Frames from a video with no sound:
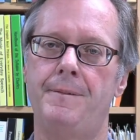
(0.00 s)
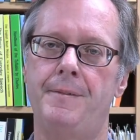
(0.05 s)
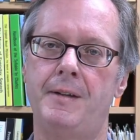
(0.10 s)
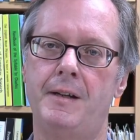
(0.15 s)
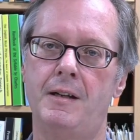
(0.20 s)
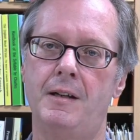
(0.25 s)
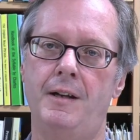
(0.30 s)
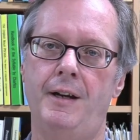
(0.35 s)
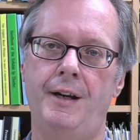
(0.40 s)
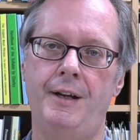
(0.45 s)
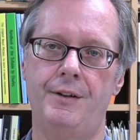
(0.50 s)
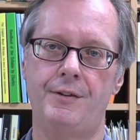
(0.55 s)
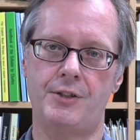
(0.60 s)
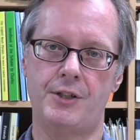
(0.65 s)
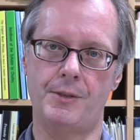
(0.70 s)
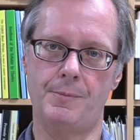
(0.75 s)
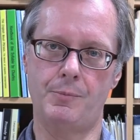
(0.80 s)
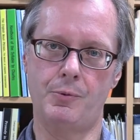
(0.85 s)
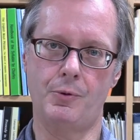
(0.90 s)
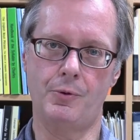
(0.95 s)
the kind of
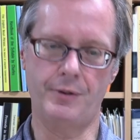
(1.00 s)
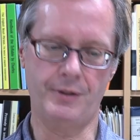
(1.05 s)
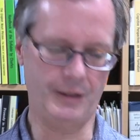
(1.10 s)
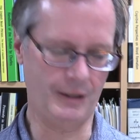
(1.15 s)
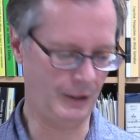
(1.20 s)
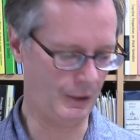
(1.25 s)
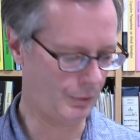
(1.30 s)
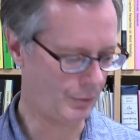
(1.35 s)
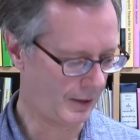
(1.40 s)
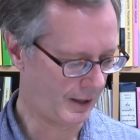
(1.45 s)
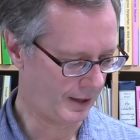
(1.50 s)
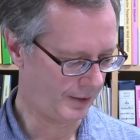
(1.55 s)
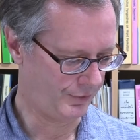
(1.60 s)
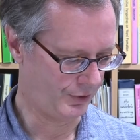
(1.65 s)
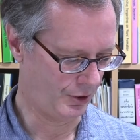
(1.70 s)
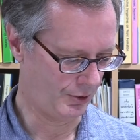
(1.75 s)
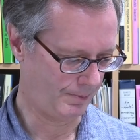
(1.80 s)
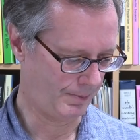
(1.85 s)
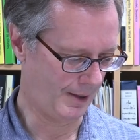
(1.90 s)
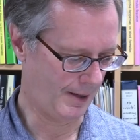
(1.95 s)
support that you have
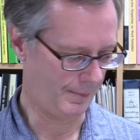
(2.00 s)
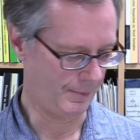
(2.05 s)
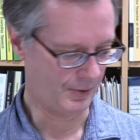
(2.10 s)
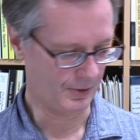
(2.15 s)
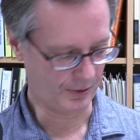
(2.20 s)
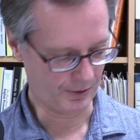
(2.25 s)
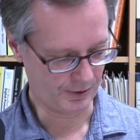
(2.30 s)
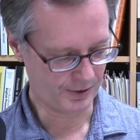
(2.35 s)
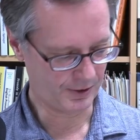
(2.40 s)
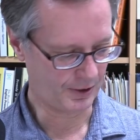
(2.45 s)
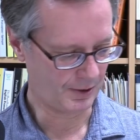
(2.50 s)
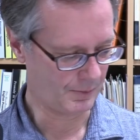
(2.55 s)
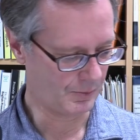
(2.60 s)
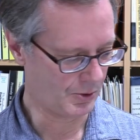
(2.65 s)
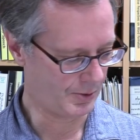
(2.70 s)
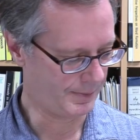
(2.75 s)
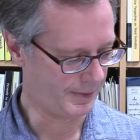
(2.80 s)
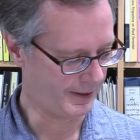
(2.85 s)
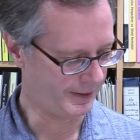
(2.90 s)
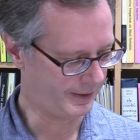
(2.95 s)
in your paper, and I'll talk more
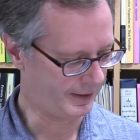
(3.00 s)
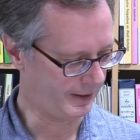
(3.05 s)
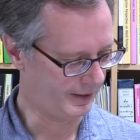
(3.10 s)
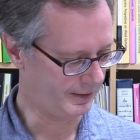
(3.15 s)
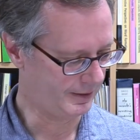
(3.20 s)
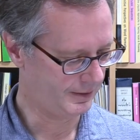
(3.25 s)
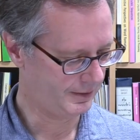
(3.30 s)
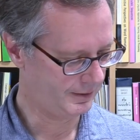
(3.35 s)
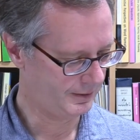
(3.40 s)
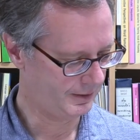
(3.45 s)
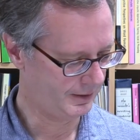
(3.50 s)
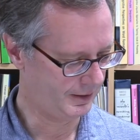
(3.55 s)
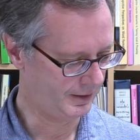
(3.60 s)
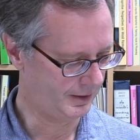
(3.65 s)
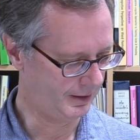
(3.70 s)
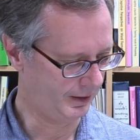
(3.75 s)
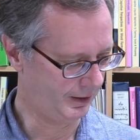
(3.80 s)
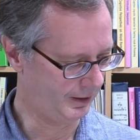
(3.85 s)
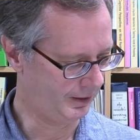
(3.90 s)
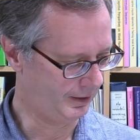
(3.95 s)
about that
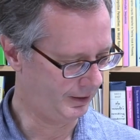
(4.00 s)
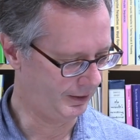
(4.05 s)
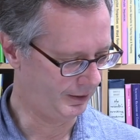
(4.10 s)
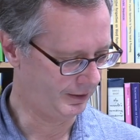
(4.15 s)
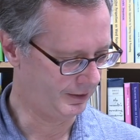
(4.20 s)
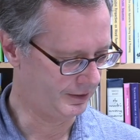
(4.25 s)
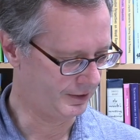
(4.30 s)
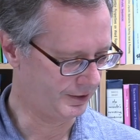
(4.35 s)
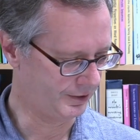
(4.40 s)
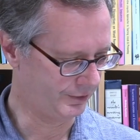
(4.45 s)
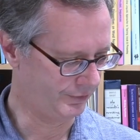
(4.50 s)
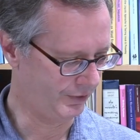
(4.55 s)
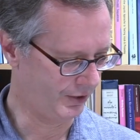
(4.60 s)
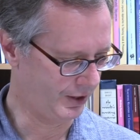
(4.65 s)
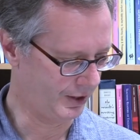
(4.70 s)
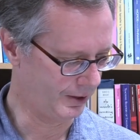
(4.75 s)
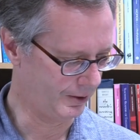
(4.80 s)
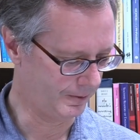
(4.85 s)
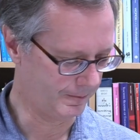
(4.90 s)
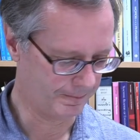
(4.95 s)
in another
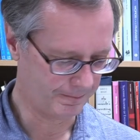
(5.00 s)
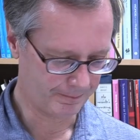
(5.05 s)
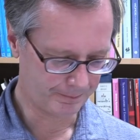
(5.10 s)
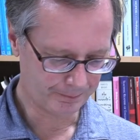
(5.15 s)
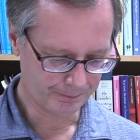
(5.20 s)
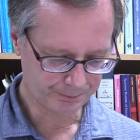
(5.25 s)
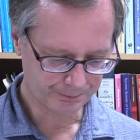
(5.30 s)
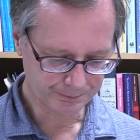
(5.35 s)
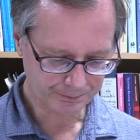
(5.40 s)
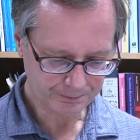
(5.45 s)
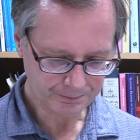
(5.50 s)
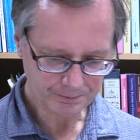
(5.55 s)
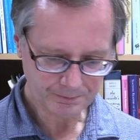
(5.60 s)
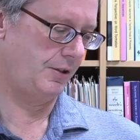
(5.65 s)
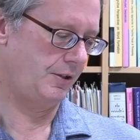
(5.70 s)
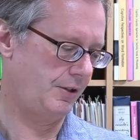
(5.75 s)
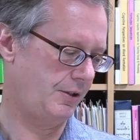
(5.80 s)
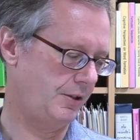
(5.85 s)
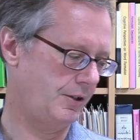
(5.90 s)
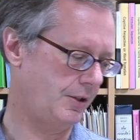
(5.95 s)
video.
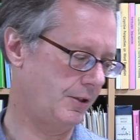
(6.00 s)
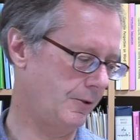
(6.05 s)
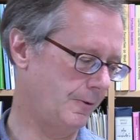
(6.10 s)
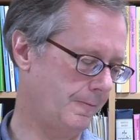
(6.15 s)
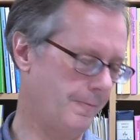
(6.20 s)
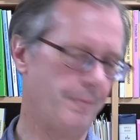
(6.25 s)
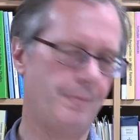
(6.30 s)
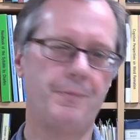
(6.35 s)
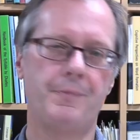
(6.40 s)
So